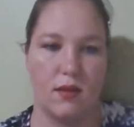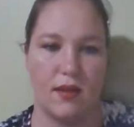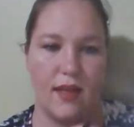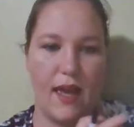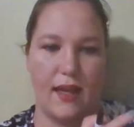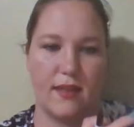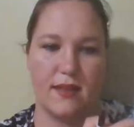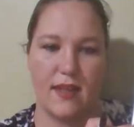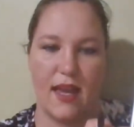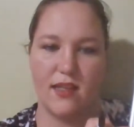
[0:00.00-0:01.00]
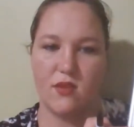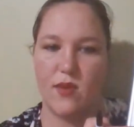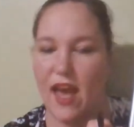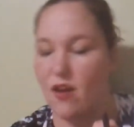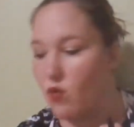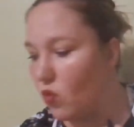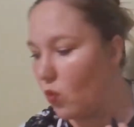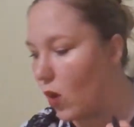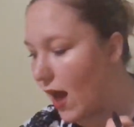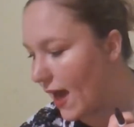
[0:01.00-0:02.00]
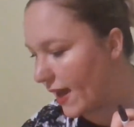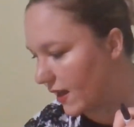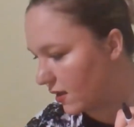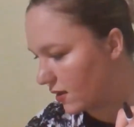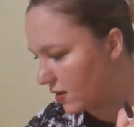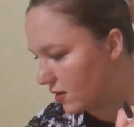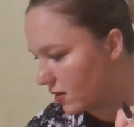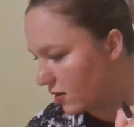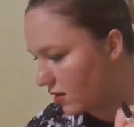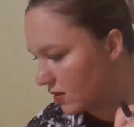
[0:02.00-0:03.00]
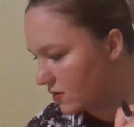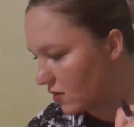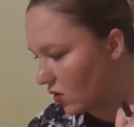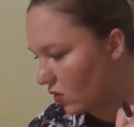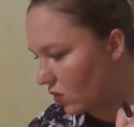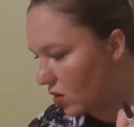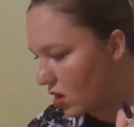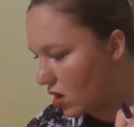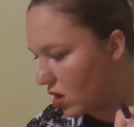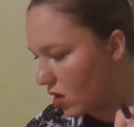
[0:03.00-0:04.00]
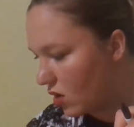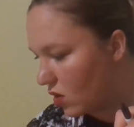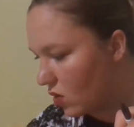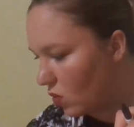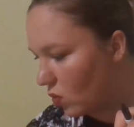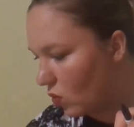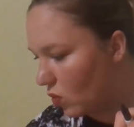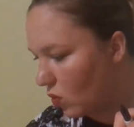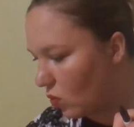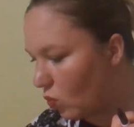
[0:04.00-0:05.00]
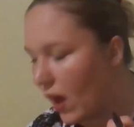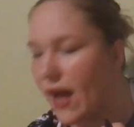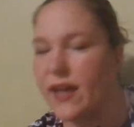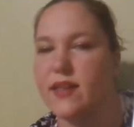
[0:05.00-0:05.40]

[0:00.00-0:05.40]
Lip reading: Okay, next we have why. So why